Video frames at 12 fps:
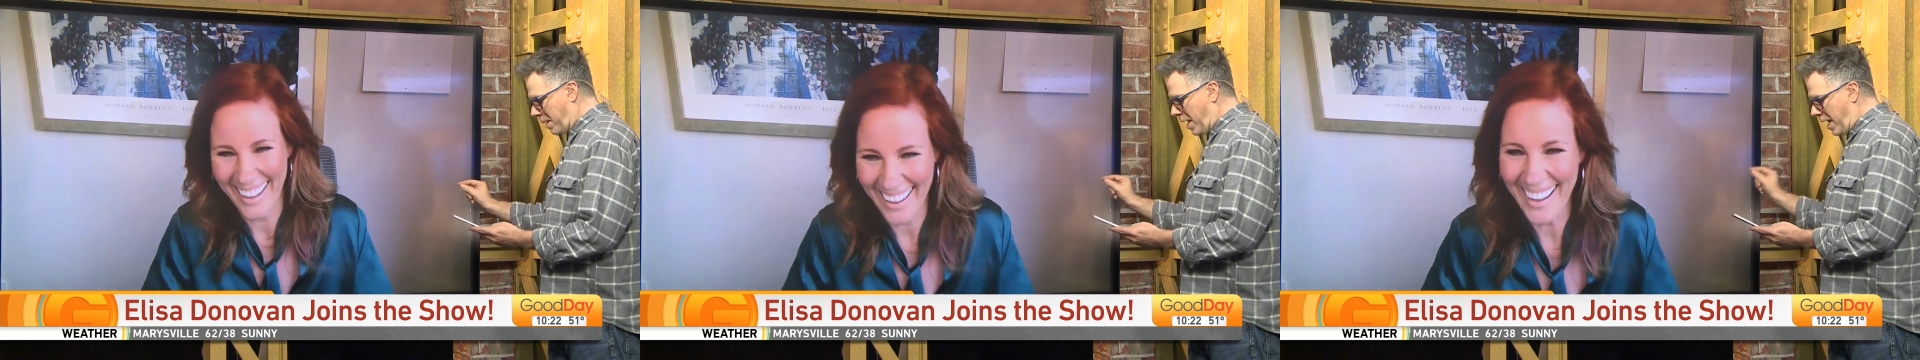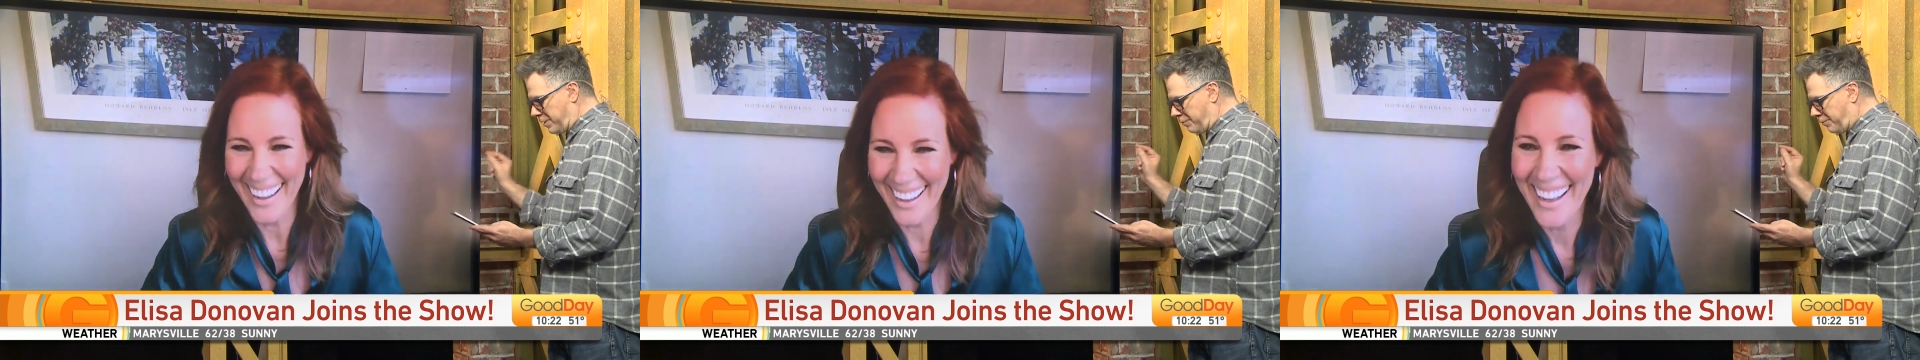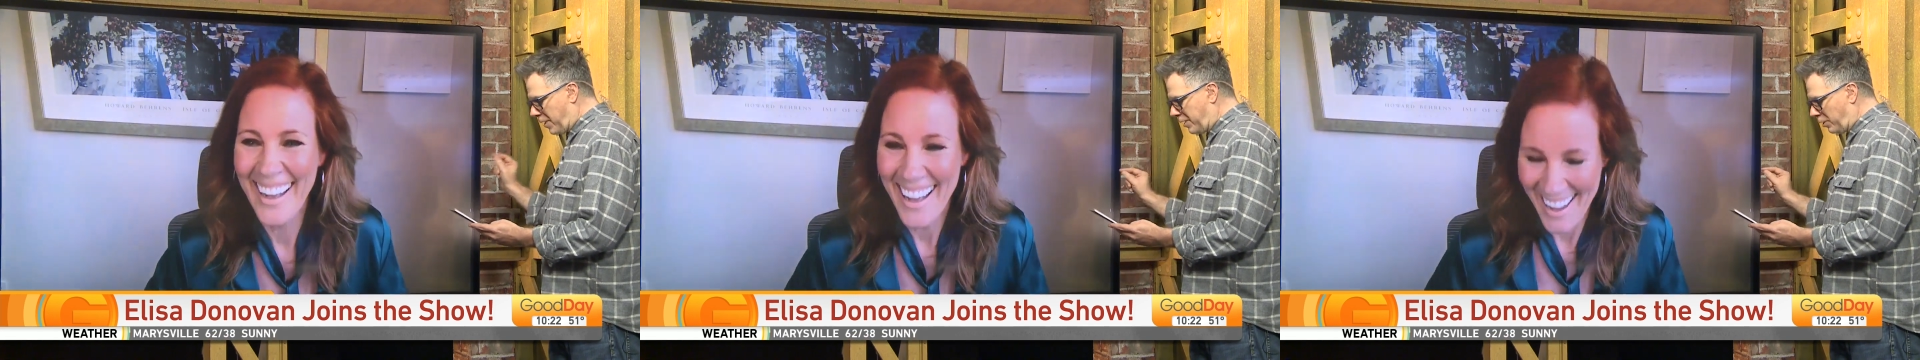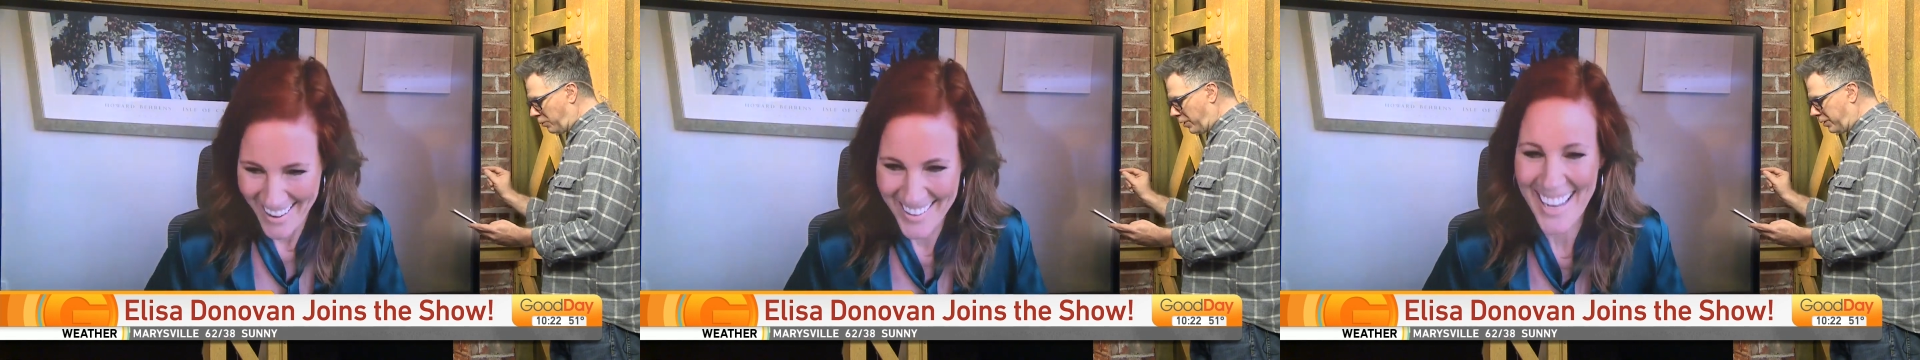Speaker 1: and the
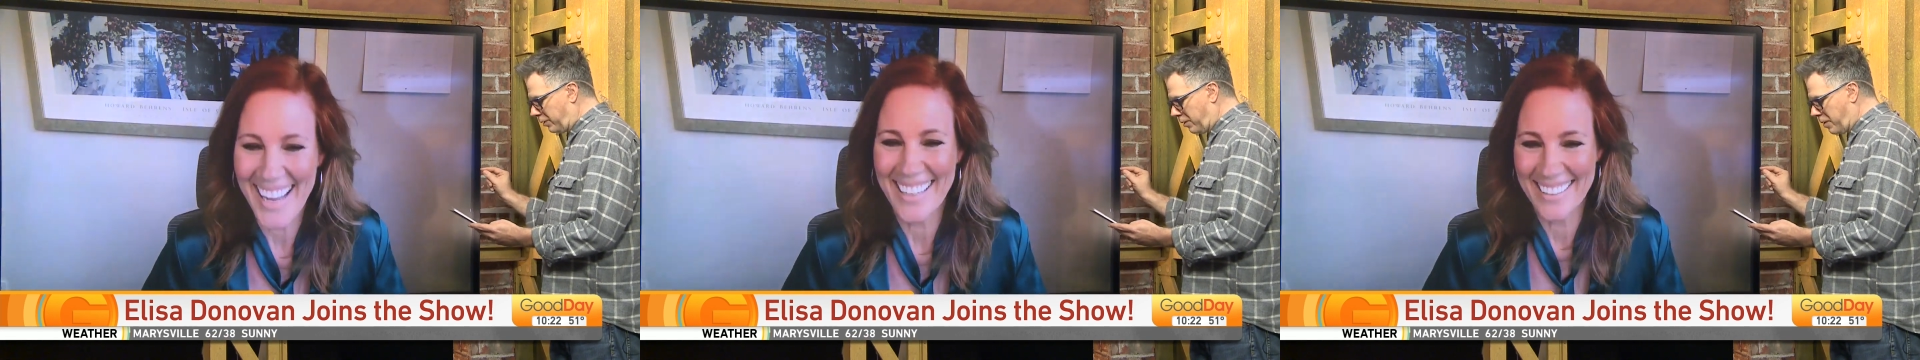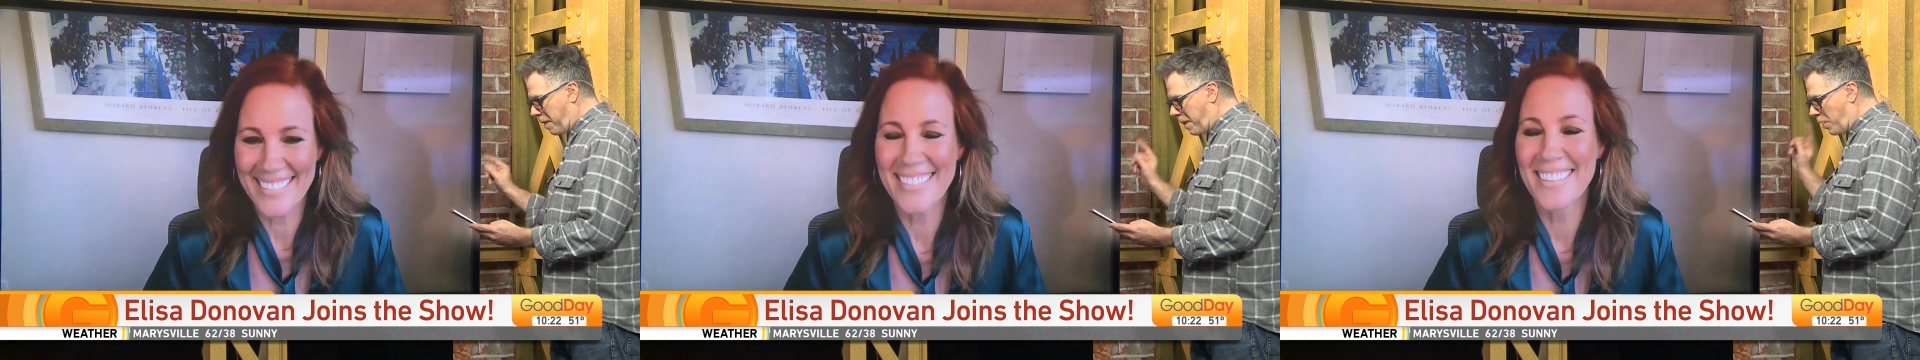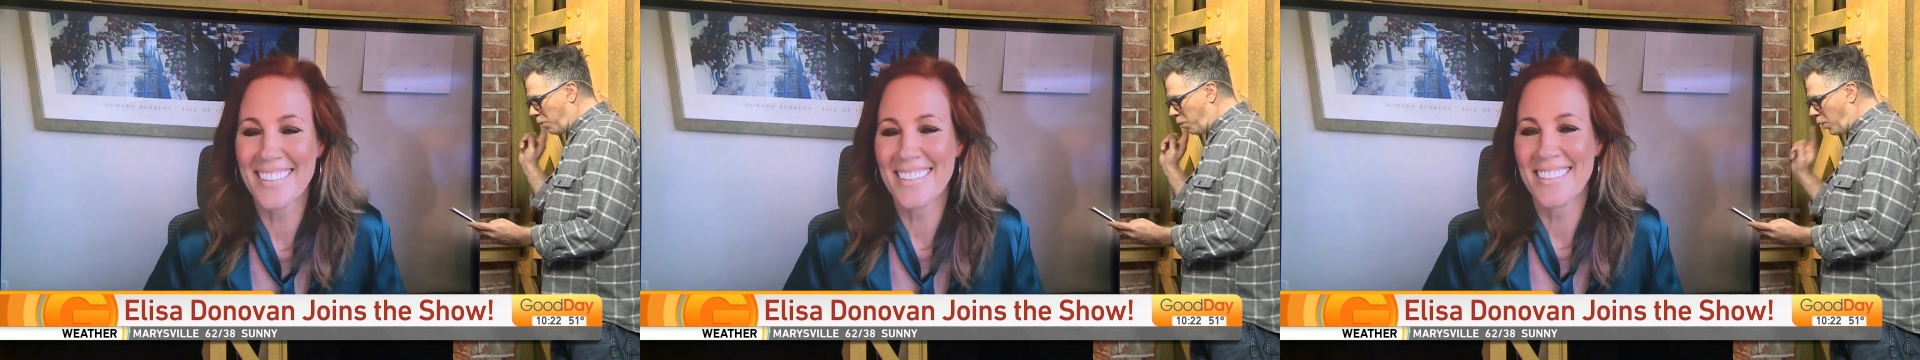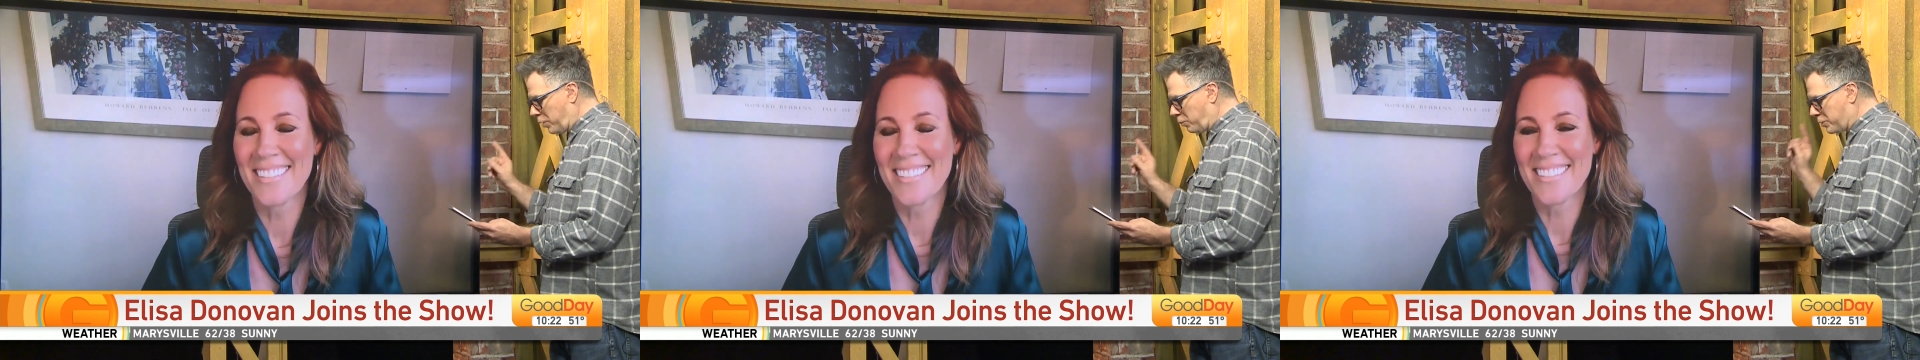final okay. one
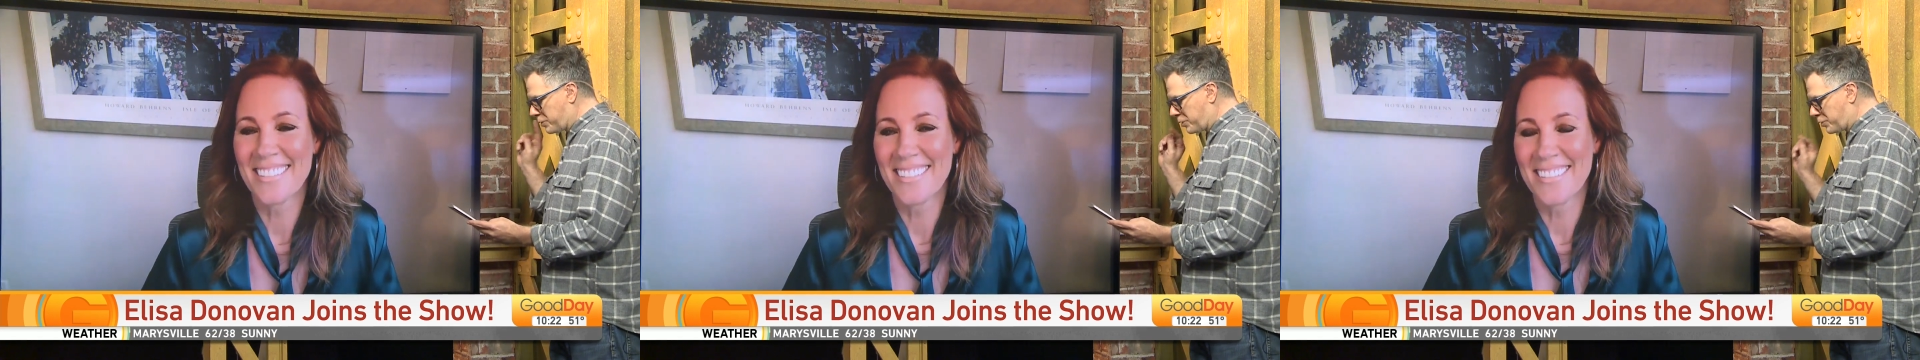what was the